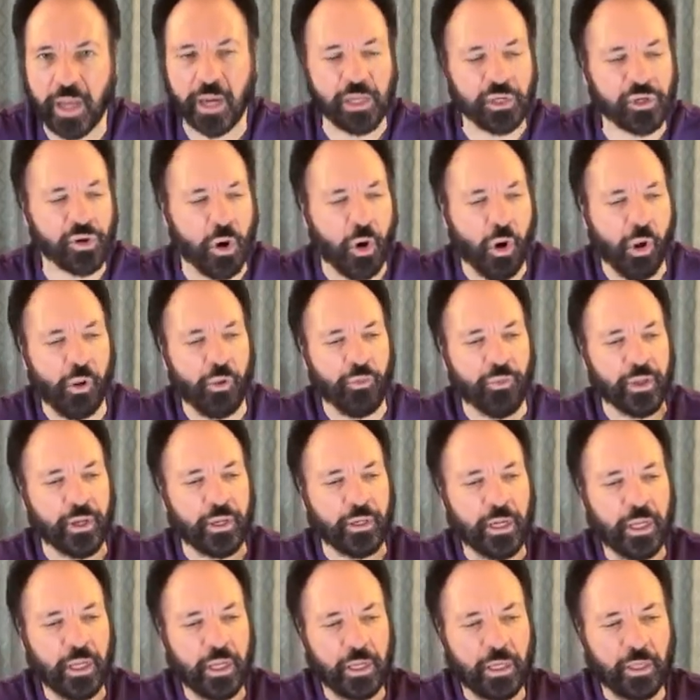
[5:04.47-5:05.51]
That is all
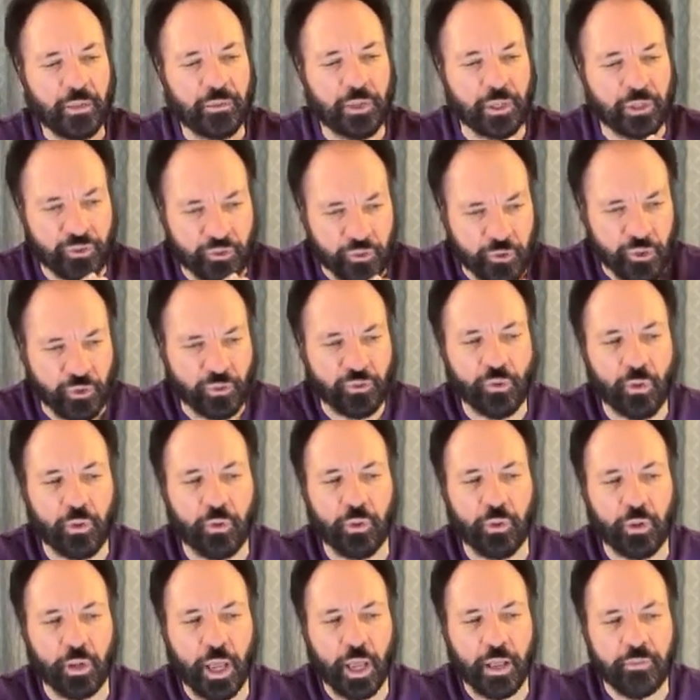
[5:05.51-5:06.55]
the the truth
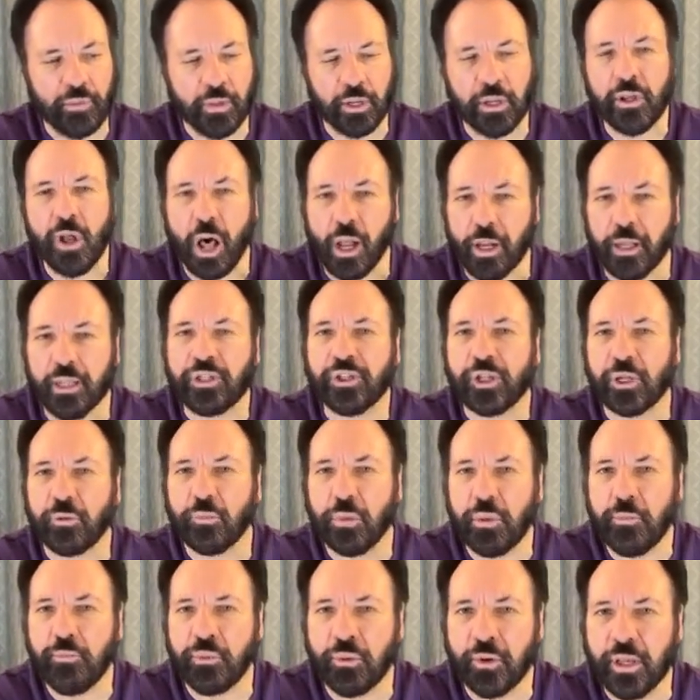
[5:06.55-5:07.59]
and the knowledge that
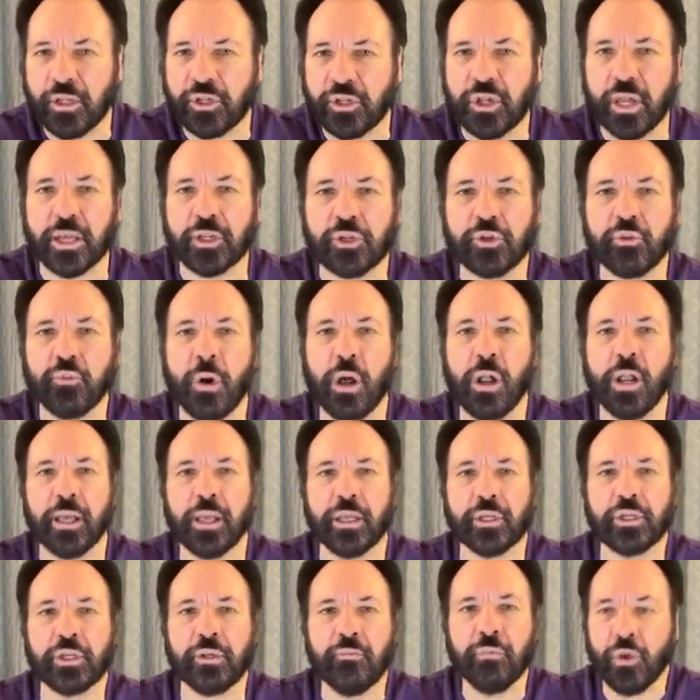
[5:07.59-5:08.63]
we preach as well
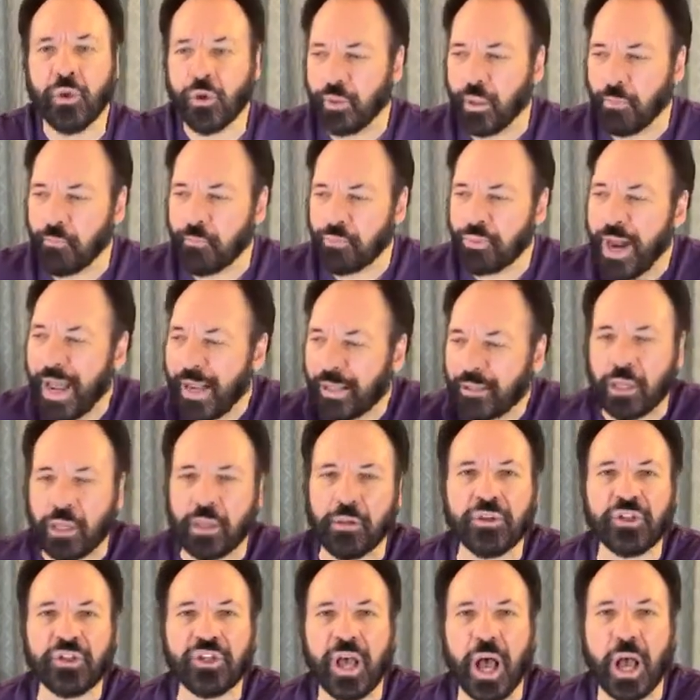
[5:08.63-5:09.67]
as the
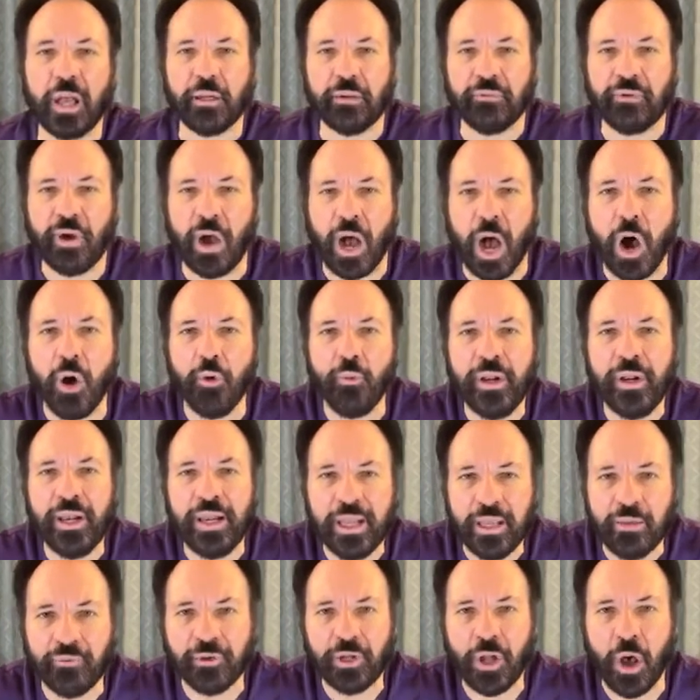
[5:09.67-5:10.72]
practical side of how we
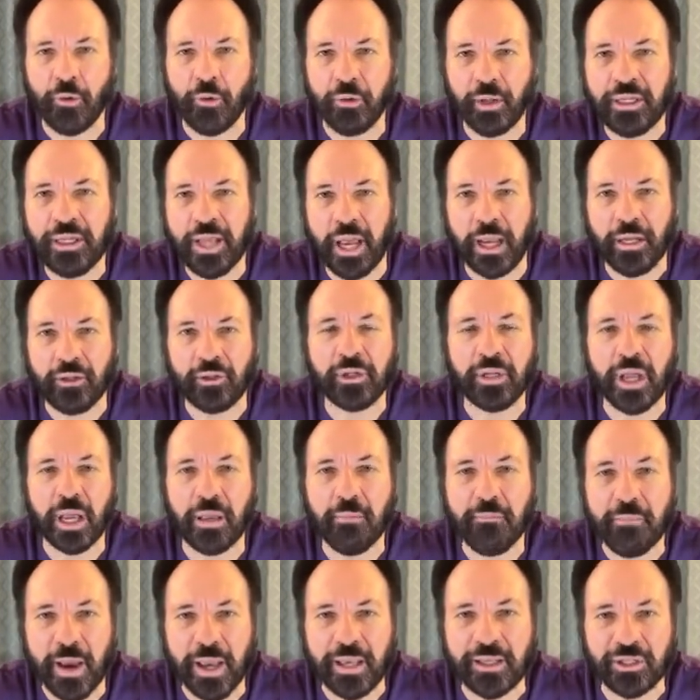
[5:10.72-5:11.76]
live it on a day-to-day
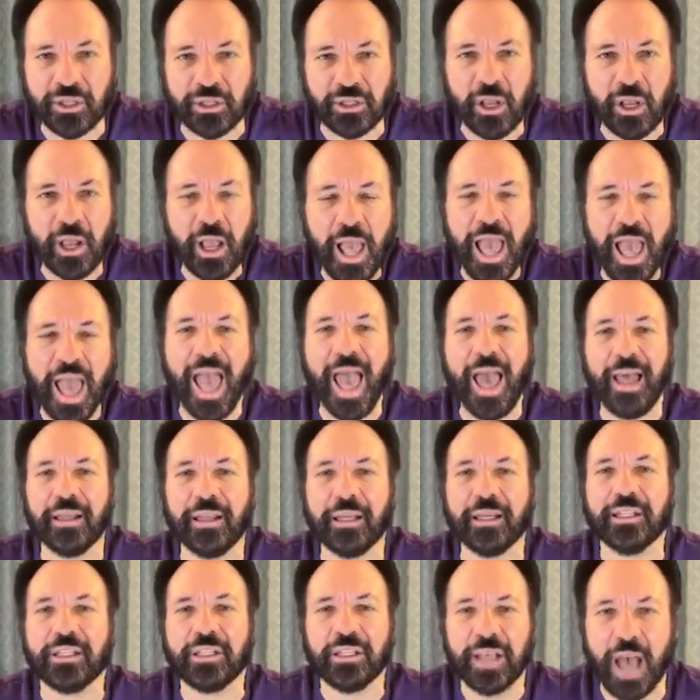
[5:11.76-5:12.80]
-day basis and
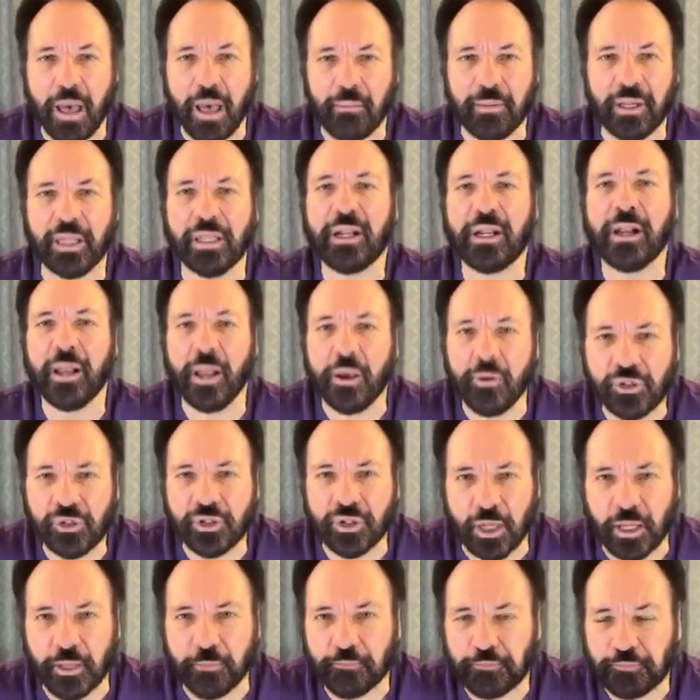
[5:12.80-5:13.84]
examine it
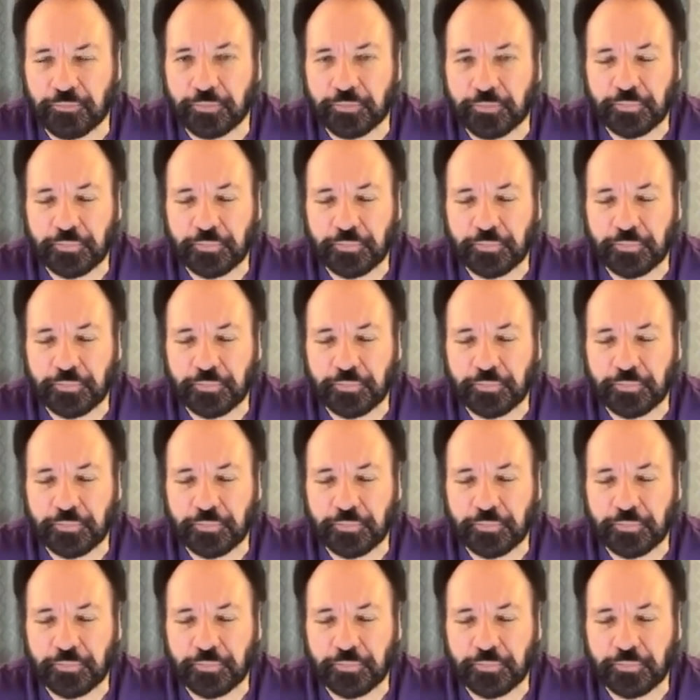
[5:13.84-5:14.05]
closely.